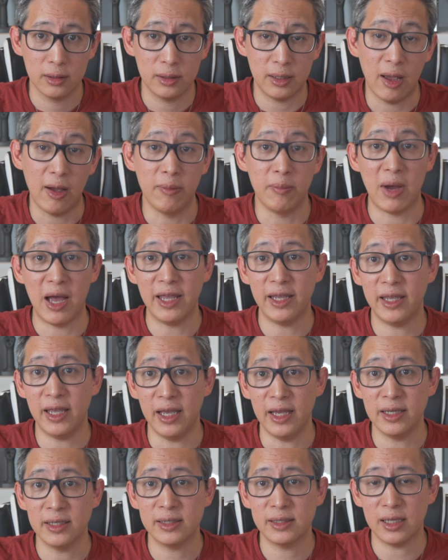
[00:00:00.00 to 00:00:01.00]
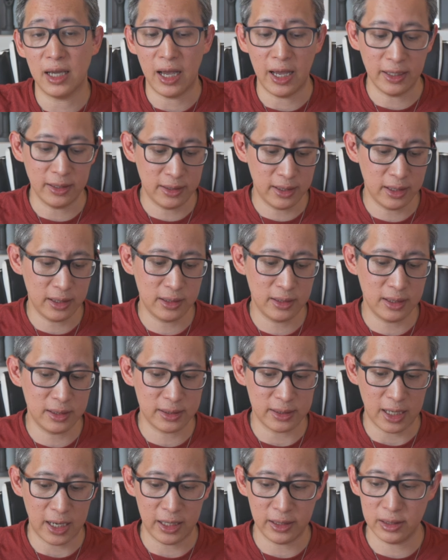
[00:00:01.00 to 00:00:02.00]
Now in my case, I did
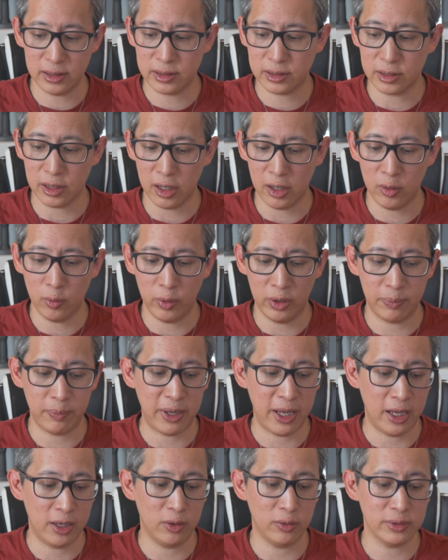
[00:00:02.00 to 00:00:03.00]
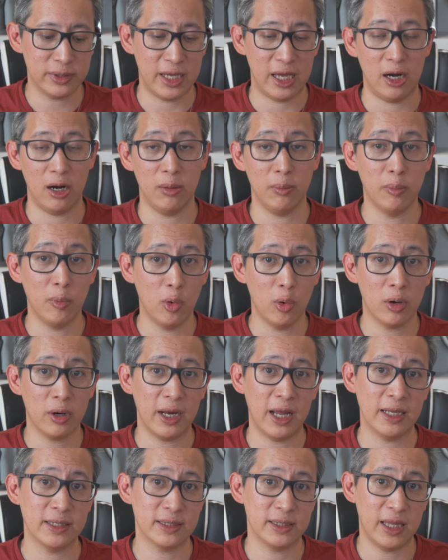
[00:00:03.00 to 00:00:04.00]
decide to start with panels that are more
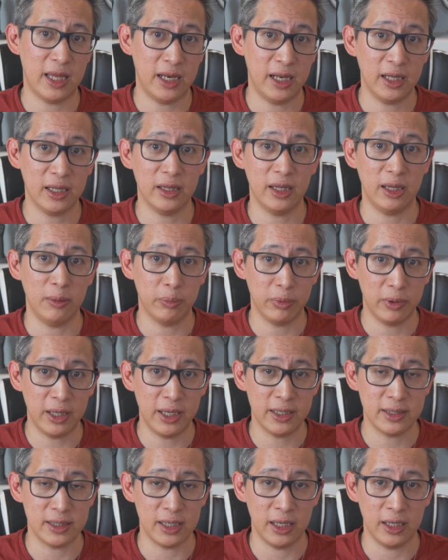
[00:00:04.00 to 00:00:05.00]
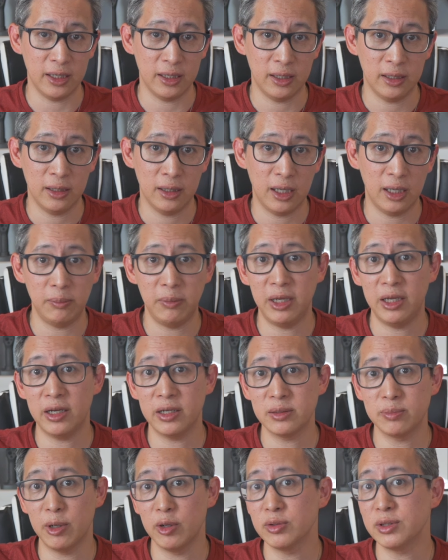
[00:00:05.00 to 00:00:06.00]
aesthetically pleasing. And
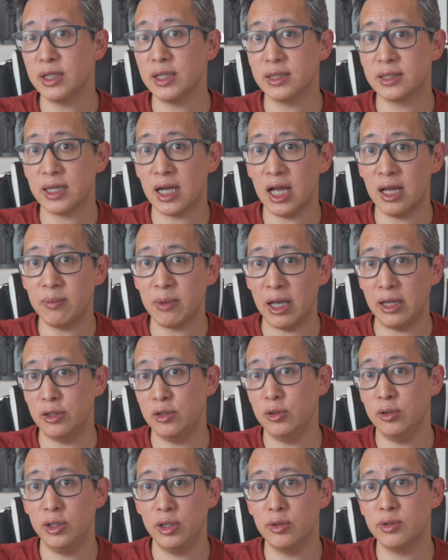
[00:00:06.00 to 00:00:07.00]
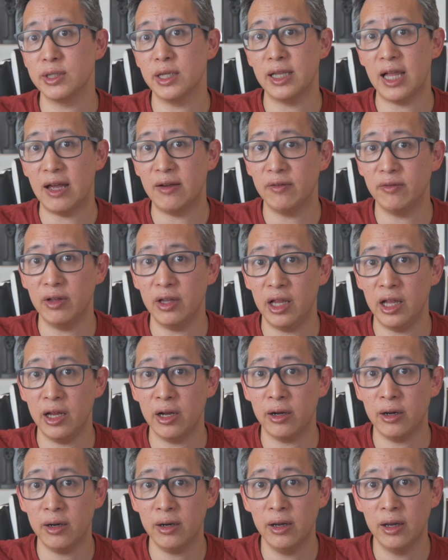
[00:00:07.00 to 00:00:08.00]
because most of the time I do use a
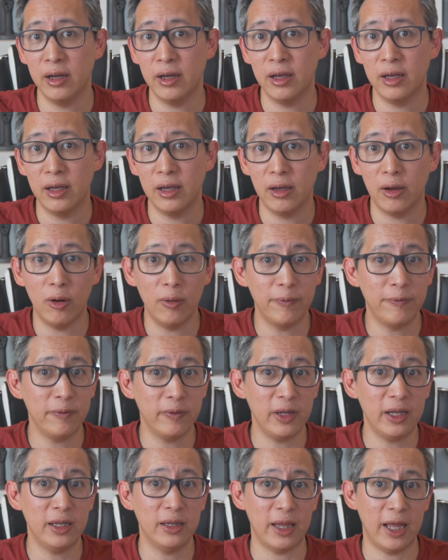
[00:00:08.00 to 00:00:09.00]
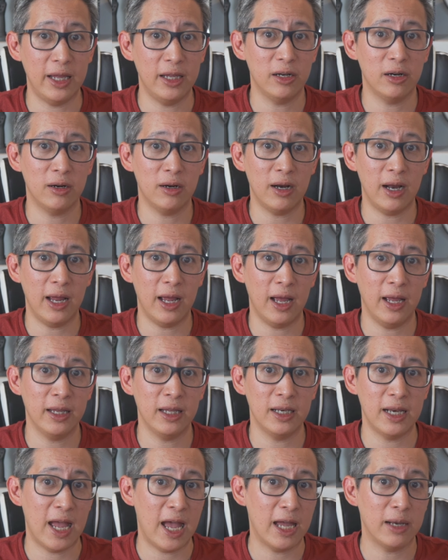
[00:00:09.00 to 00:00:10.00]
lavalier, hopefully later I
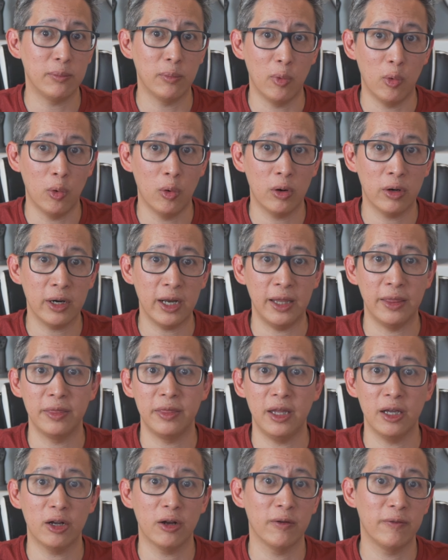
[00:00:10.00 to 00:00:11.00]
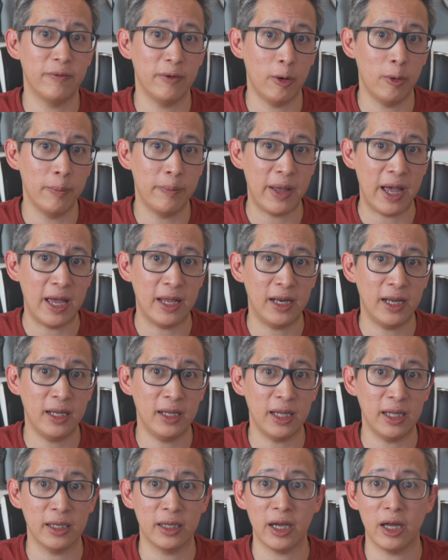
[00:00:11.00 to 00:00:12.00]
can add more and thicker foam
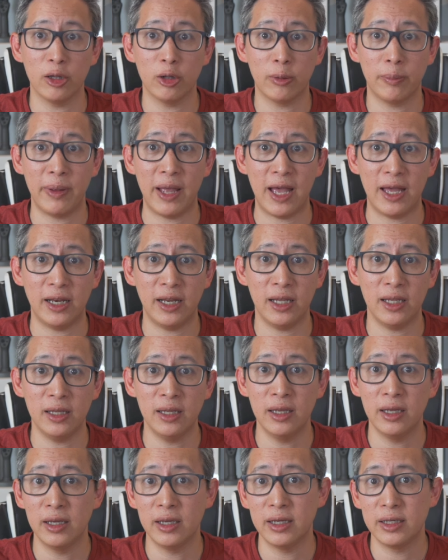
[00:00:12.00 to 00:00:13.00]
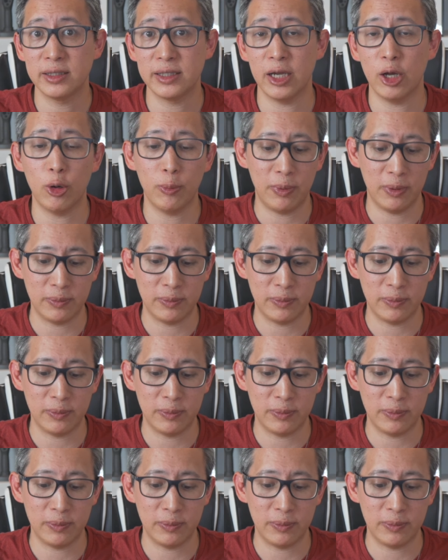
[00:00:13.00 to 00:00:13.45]
padding and color padding to help